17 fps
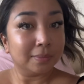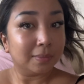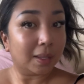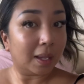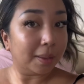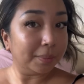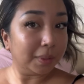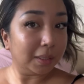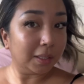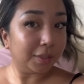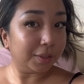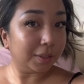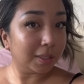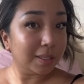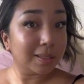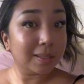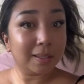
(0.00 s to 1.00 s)
I'm
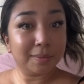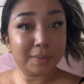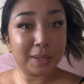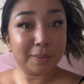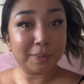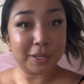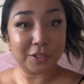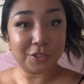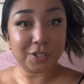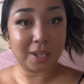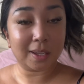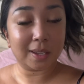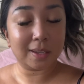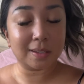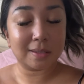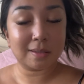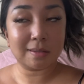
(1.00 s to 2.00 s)
literally still in my
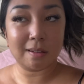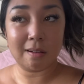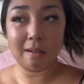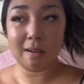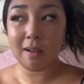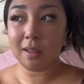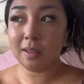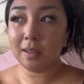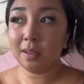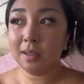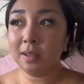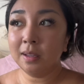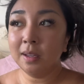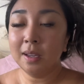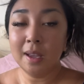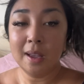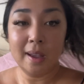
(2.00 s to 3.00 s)
PJs. All
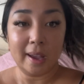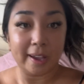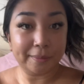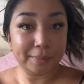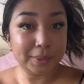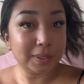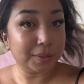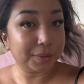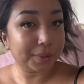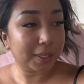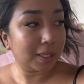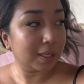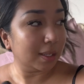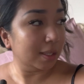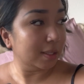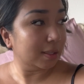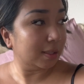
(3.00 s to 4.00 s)
I've been doing
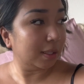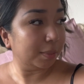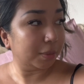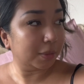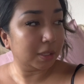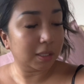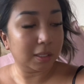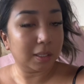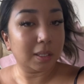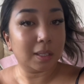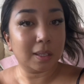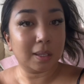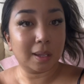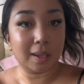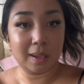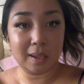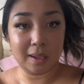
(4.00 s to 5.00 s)
is deep cleaning
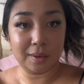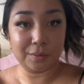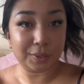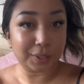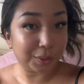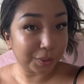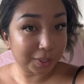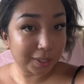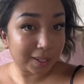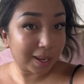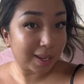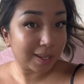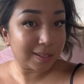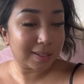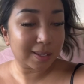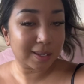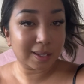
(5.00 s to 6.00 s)
and
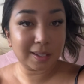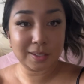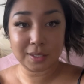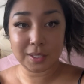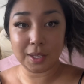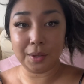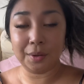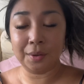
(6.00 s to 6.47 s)
reorganizing, so